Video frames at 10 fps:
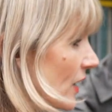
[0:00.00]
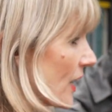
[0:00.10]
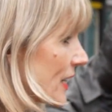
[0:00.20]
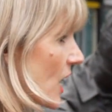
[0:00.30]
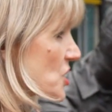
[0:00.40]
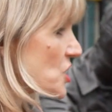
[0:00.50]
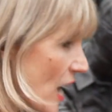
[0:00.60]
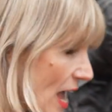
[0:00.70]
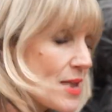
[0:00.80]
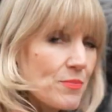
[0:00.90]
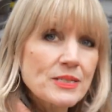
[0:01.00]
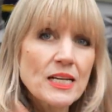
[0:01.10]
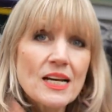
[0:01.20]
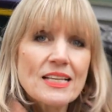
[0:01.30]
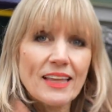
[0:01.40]
like ashamed
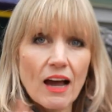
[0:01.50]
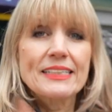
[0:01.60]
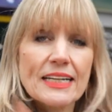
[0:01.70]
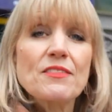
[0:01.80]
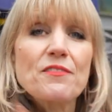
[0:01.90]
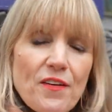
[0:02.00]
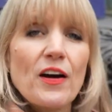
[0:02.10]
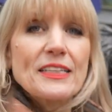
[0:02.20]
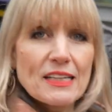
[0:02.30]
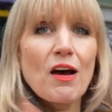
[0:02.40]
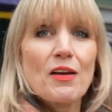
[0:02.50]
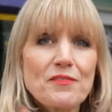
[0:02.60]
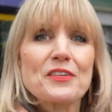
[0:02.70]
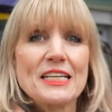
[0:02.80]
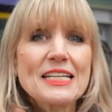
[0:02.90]
that I didn't find time
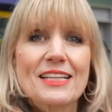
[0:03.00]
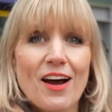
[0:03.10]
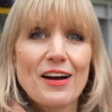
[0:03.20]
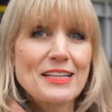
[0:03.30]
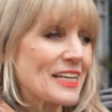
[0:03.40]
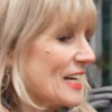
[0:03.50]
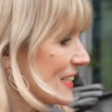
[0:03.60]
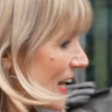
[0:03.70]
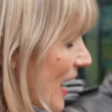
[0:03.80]
for these guys to